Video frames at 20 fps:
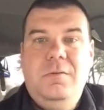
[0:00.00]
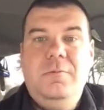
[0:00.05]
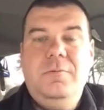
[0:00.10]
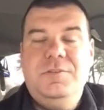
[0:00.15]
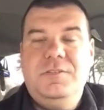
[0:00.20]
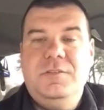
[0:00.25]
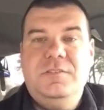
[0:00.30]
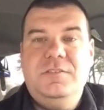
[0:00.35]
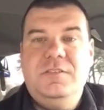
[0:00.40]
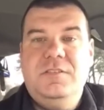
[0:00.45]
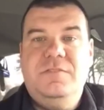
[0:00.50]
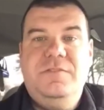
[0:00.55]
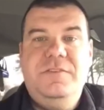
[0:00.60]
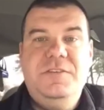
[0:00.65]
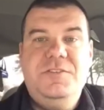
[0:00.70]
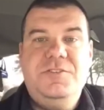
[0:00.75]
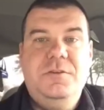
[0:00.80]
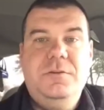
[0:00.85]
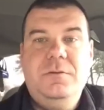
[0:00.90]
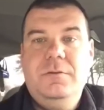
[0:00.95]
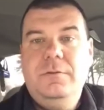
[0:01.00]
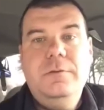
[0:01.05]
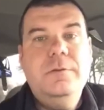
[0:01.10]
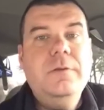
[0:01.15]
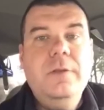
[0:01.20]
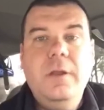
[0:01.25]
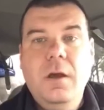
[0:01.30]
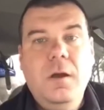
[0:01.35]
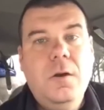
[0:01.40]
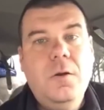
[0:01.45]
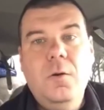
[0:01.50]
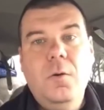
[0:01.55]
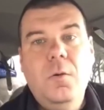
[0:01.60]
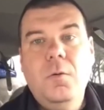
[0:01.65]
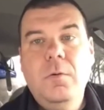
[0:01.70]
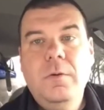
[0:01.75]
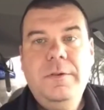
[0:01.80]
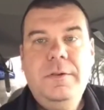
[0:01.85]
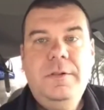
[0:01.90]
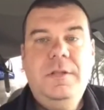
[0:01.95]
Was it sufficient? No.
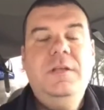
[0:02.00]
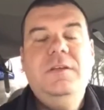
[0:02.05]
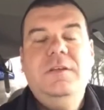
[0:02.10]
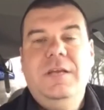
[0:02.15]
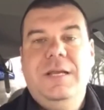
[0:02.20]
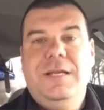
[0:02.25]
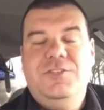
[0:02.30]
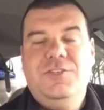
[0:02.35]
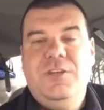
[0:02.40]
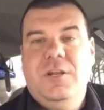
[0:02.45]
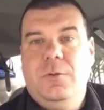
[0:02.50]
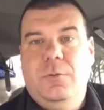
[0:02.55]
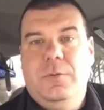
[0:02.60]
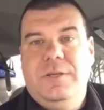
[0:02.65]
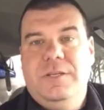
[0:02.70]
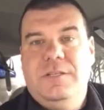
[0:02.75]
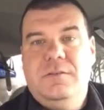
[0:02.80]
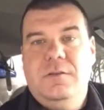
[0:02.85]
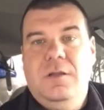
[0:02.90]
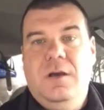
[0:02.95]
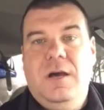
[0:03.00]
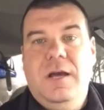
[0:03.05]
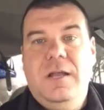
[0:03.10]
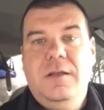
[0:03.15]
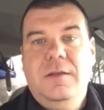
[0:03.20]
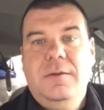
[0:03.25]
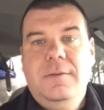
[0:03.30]
It generally is not.